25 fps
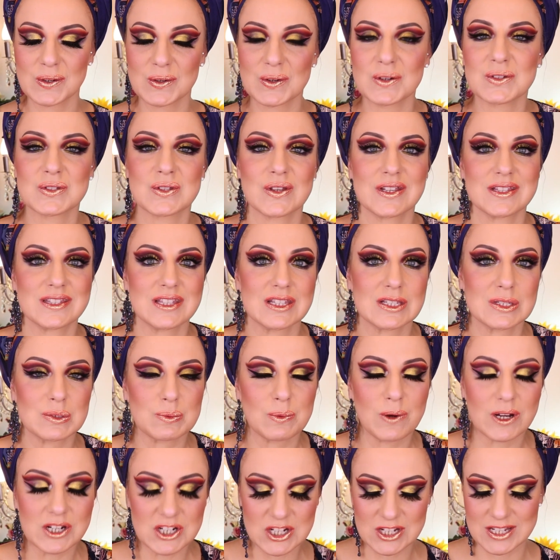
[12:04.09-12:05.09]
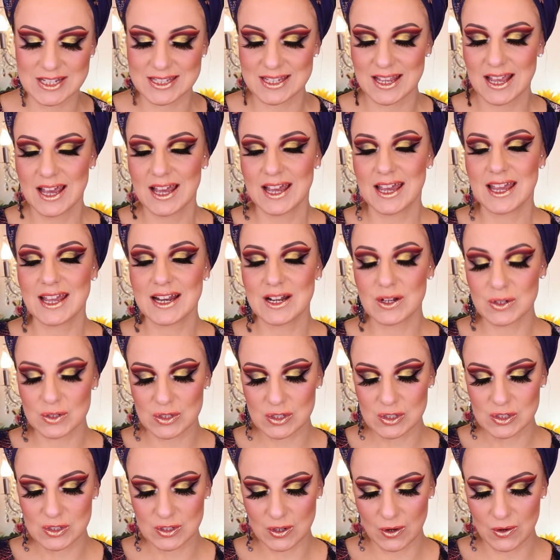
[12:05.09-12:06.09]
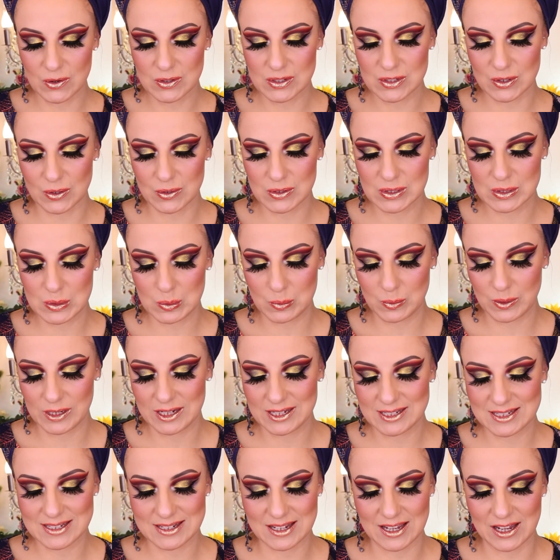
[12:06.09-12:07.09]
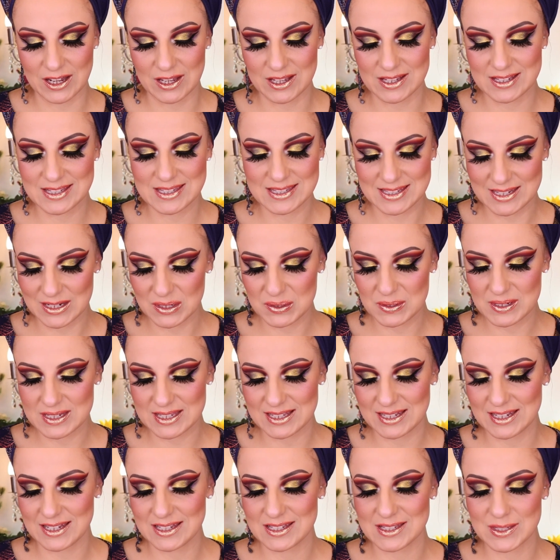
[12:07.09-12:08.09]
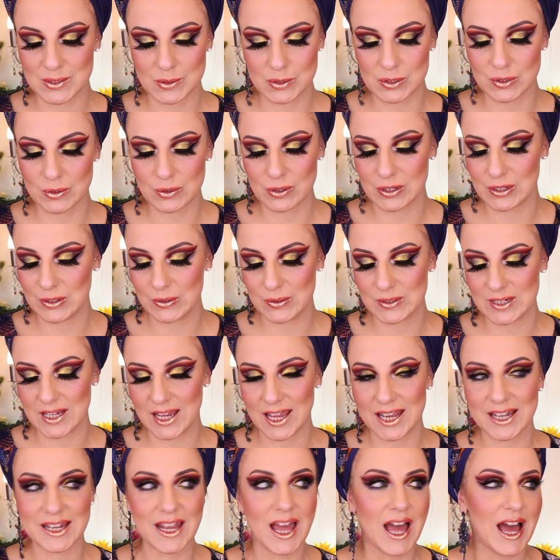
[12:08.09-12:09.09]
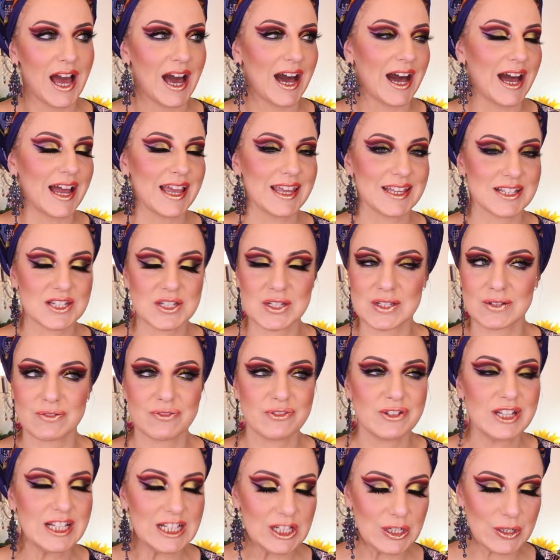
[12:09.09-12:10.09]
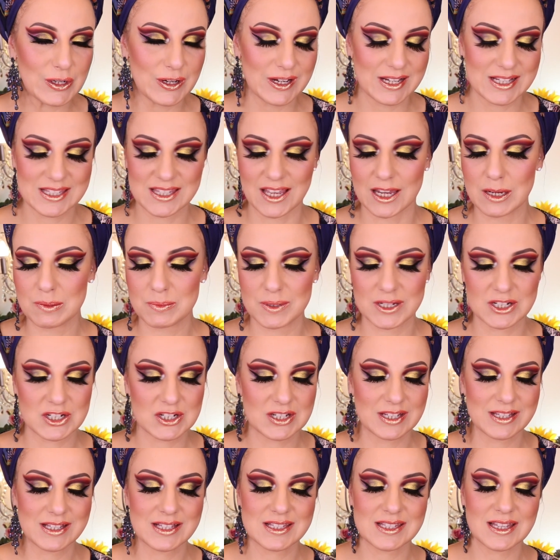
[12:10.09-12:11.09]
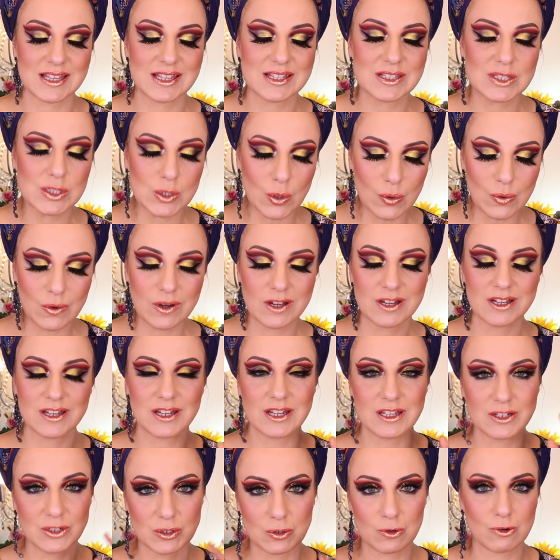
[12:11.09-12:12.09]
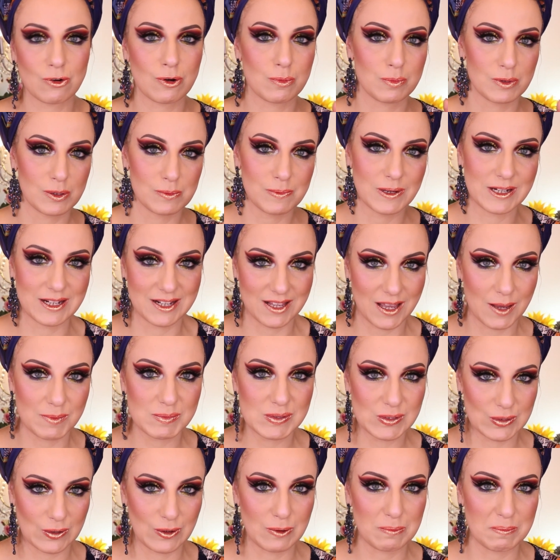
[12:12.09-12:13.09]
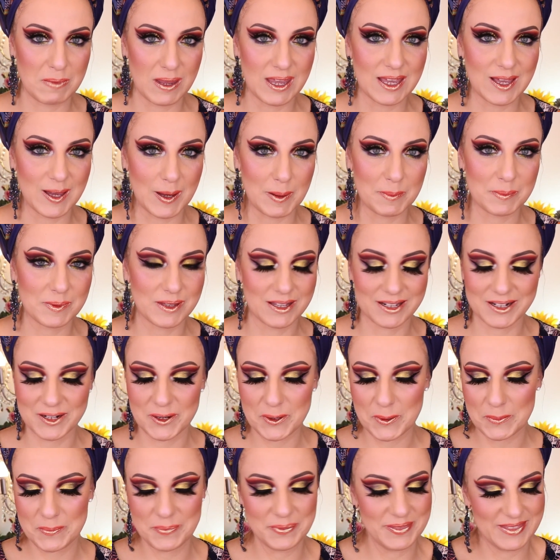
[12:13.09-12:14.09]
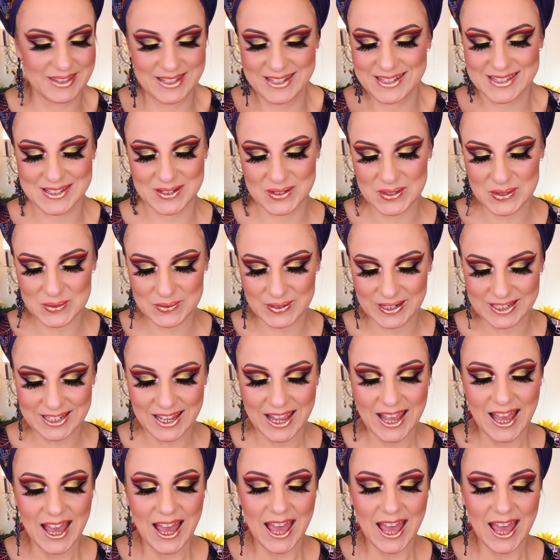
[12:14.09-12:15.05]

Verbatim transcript: Look also at the swatches. It looks so sweet, seriously so cute, and I just feel her excitement. She is so adorable when it comes to her makeup, you know, so sweet.